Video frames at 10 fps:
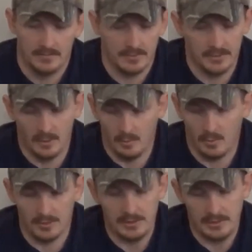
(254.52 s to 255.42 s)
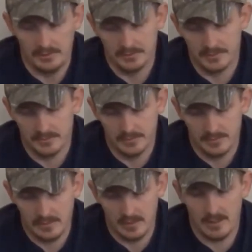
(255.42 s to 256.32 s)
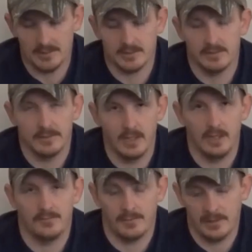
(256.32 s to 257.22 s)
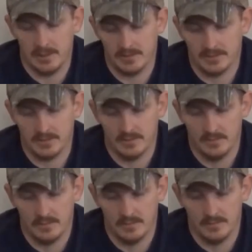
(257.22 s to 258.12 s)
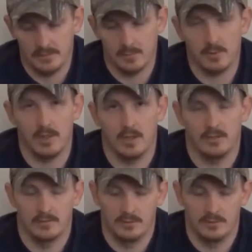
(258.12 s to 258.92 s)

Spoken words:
You don't want to use the edge of the knife against the rod.